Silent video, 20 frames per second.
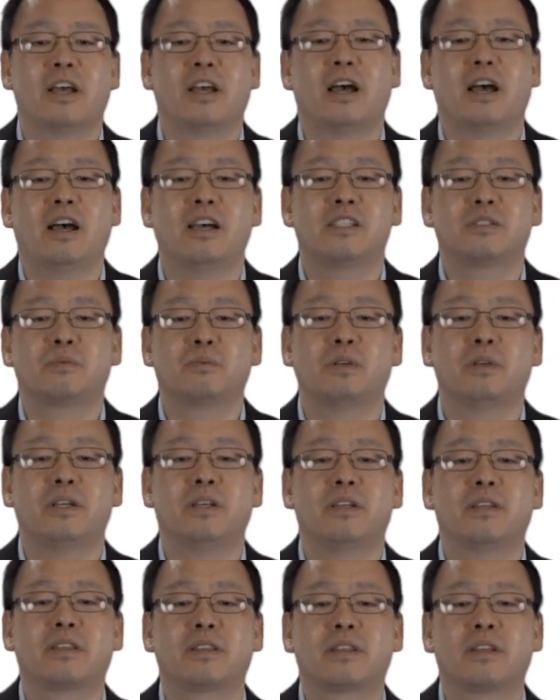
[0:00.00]

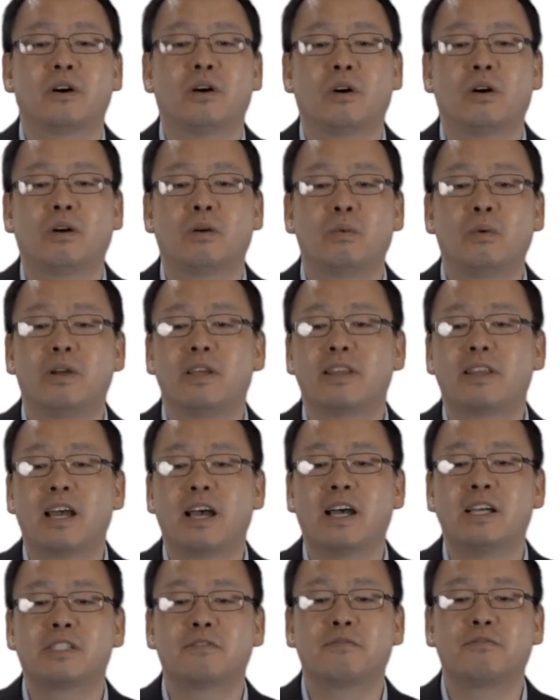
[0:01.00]
with
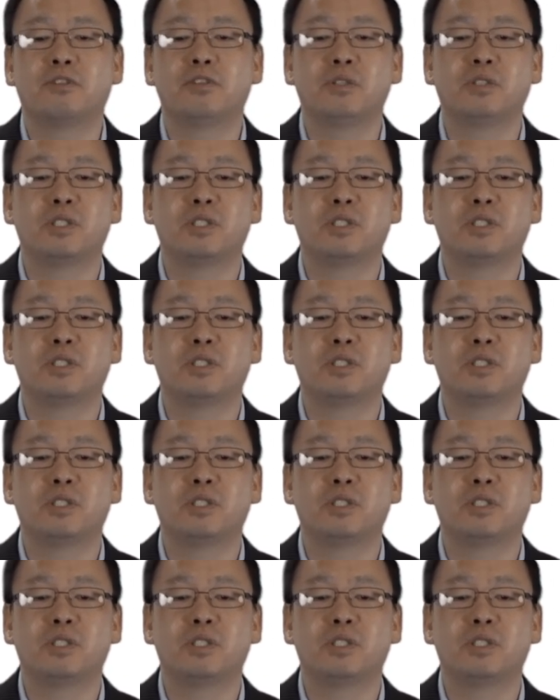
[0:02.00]
as few